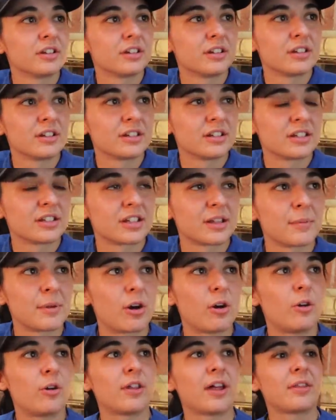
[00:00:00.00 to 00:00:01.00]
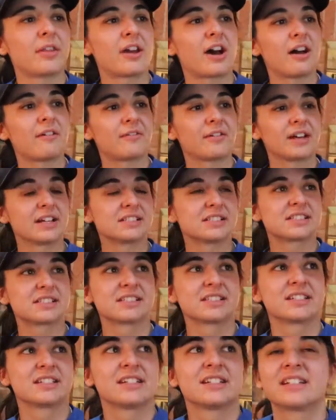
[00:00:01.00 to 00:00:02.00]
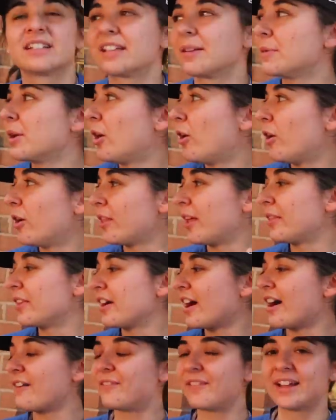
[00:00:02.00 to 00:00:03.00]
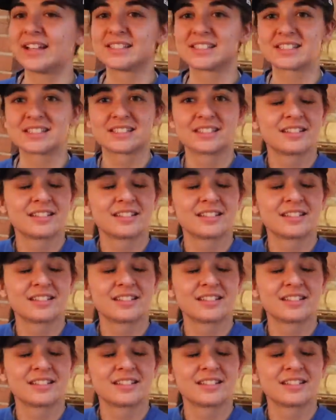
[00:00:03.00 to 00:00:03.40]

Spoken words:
Give me a hold on the offense. Give me a hold on the offense.